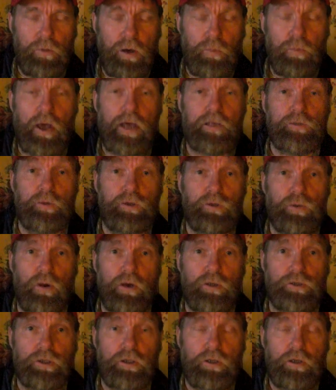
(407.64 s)
plasma
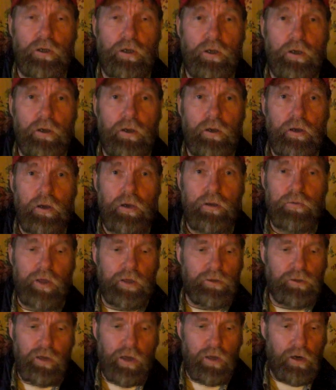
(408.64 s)
torch.
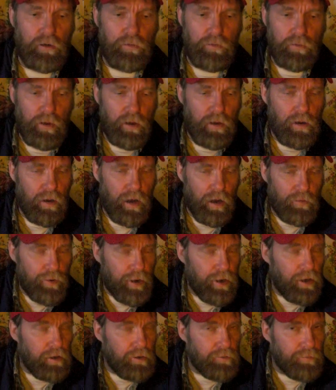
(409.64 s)
That's not a
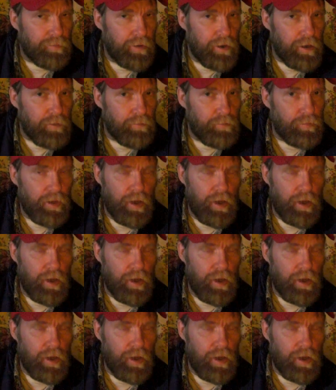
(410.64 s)
regular flame.